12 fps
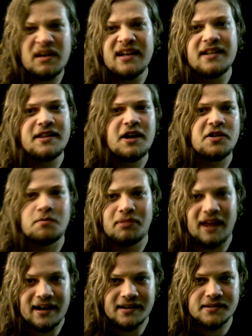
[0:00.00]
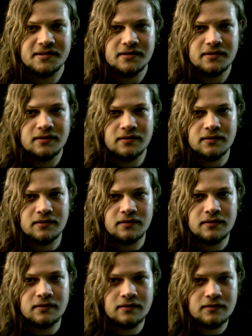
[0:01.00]
any of the other planets,
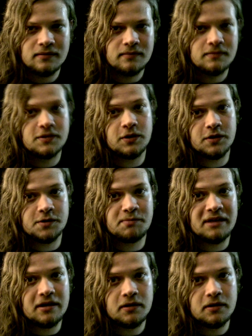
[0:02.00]
so to speak.